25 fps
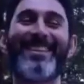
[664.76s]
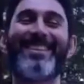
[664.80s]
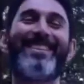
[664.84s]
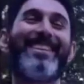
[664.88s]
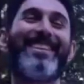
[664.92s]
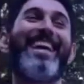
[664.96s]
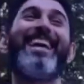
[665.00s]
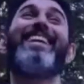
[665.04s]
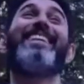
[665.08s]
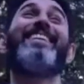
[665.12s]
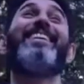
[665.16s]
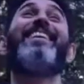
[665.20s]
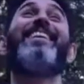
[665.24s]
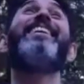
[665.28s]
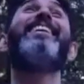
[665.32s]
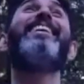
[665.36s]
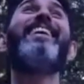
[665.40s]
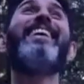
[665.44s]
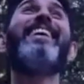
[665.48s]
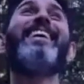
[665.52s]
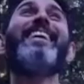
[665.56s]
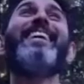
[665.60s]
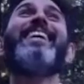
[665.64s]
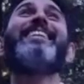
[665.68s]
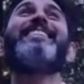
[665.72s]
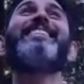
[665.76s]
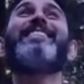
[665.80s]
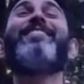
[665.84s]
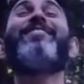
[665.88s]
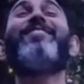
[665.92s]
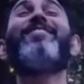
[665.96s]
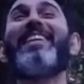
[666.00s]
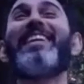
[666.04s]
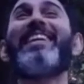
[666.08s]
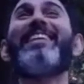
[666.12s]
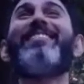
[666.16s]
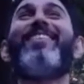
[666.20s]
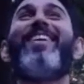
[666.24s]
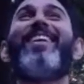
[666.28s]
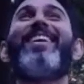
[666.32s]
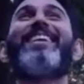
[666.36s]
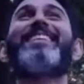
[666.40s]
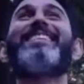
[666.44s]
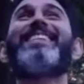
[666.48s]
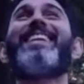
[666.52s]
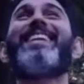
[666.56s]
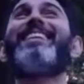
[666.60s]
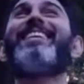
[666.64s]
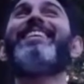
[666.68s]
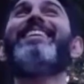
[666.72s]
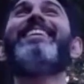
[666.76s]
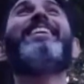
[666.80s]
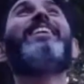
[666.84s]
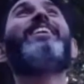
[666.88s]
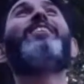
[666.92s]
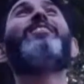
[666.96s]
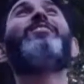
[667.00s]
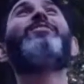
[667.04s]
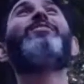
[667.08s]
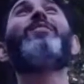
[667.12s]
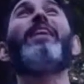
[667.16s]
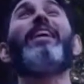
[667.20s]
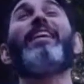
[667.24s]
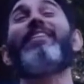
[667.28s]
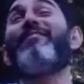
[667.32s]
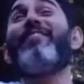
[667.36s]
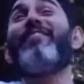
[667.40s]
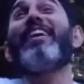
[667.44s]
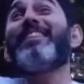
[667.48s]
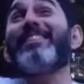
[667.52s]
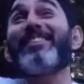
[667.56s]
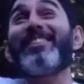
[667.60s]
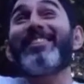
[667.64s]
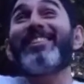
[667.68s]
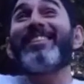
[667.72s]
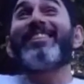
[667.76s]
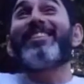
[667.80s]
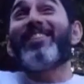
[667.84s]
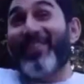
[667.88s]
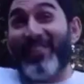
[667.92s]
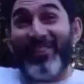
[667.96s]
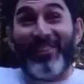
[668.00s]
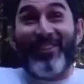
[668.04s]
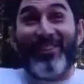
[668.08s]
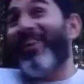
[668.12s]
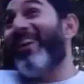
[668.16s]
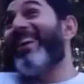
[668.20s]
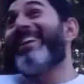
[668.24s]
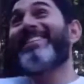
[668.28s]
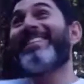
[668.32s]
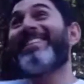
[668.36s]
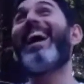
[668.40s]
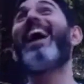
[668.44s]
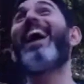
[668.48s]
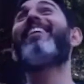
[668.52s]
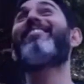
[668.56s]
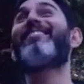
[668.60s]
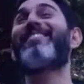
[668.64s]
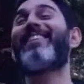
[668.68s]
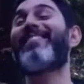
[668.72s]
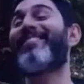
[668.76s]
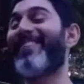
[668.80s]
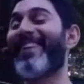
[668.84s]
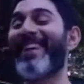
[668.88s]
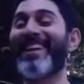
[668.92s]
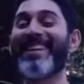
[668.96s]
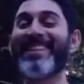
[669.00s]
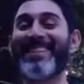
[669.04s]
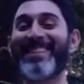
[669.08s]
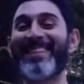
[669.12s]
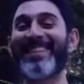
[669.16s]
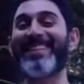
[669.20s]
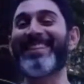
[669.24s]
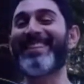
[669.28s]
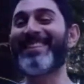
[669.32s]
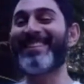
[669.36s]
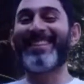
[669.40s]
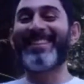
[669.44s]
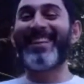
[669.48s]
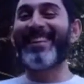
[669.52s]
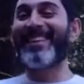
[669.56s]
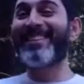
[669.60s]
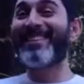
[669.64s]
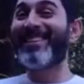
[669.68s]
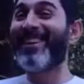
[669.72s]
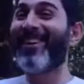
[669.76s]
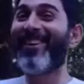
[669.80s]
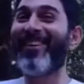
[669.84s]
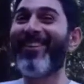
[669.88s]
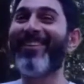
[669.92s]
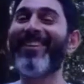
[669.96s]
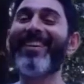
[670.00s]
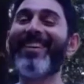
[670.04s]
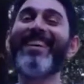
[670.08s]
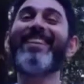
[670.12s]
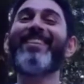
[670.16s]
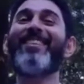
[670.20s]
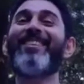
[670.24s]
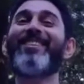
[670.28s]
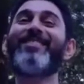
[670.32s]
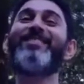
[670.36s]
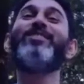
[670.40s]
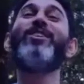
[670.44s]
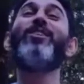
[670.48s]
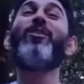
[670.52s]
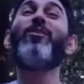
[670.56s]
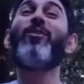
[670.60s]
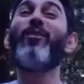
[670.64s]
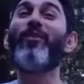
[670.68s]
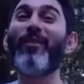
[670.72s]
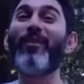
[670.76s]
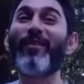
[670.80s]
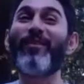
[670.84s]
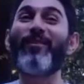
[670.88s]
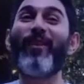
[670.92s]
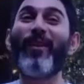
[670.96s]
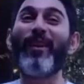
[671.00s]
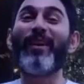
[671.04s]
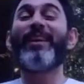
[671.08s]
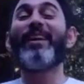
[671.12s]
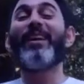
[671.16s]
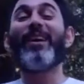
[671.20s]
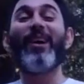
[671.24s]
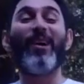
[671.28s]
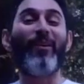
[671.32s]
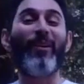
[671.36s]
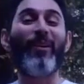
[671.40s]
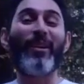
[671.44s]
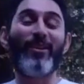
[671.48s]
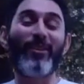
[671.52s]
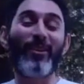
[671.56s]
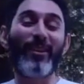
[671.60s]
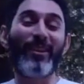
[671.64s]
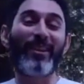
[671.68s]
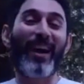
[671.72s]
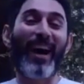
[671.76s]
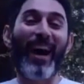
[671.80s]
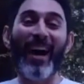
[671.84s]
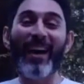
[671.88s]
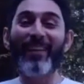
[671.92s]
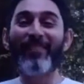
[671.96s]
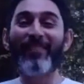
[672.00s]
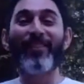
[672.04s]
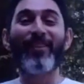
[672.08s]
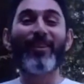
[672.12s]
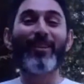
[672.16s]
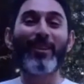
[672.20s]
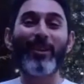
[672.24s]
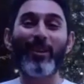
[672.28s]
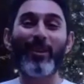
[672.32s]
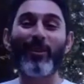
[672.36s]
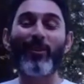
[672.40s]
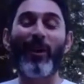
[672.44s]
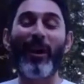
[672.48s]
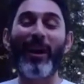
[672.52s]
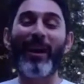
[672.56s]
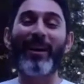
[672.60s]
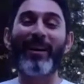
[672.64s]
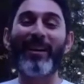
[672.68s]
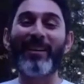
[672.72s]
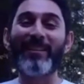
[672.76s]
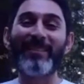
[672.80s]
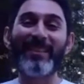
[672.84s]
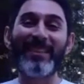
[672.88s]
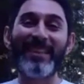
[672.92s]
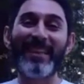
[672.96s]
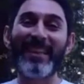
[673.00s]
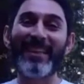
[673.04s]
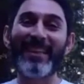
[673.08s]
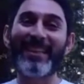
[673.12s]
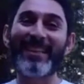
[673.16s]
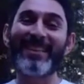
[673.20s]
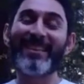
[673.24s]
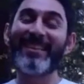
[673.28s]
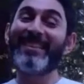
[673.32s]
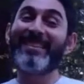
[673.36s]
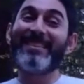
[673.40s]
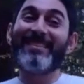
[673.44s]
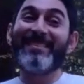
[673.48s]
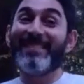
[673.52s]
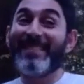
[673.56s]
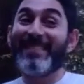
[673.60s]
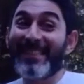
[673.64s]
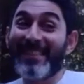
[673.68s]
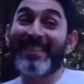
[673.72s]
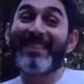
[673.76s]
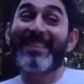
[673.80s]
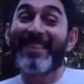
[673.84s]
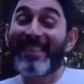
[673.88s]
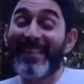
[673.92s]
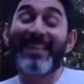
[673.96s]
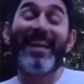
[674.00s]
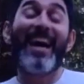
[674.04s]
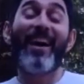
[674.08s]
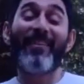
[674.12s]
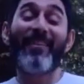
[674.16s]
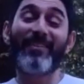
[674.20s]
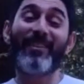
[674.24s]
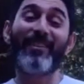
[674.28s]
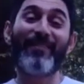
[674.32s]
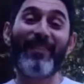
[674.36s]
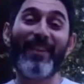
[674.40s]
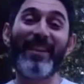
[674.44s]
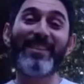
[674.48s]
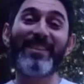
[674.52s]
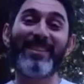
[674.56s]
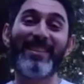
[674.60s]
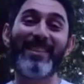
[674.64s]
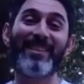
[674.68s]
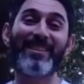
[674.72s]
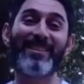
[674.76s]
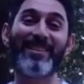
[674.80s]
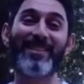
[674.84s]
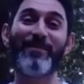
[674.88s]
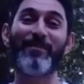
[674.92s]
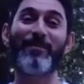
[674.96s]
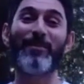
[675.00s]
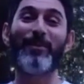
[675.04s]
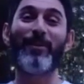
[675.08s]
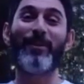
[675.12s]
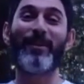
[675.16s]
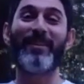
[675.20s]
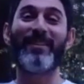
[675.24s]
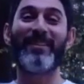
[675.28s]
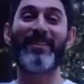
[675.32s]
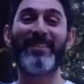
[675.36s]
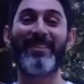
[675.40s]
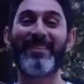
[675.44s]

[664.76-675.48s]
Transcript: You can't. It's the funny part is like you eventually you're going to have to face it. There's like there's no running away. You can hide for a little while, but like you're gonna have to face it at some point.